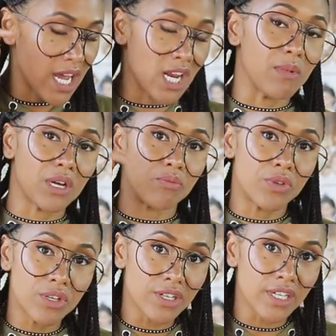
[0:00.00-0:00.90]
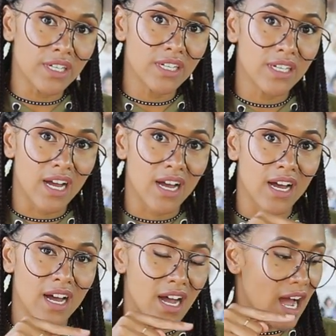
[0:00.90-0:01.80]
And on my computer,
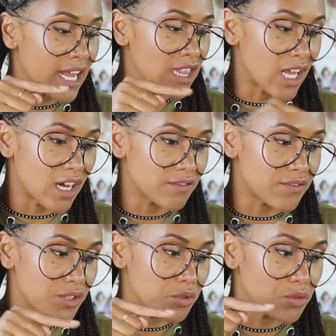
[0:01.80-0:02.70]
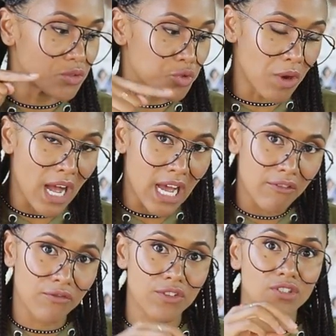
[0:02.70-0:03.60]
I love the Google
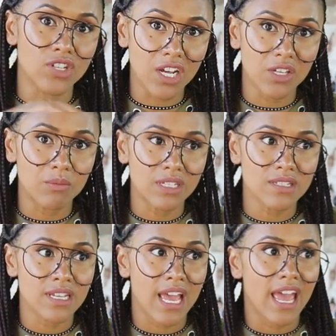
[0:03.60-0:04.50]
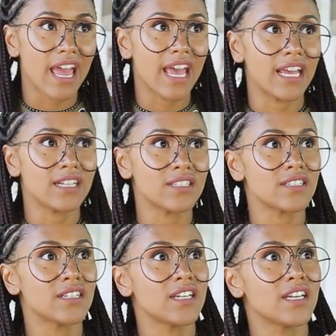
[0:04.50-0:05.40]
Drive for the documents.
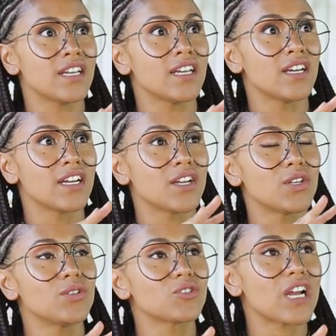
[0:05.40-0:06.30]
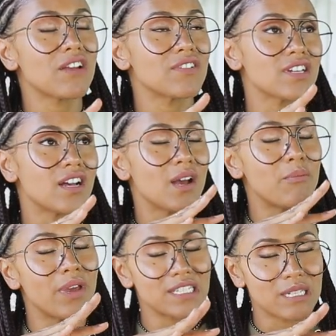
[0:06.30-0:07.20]
And Google Drive is
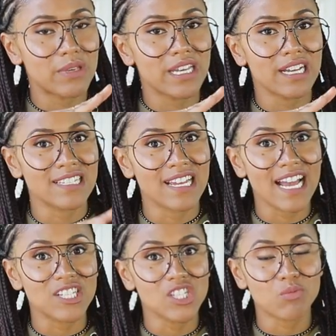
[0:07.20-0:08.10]
amazing because it has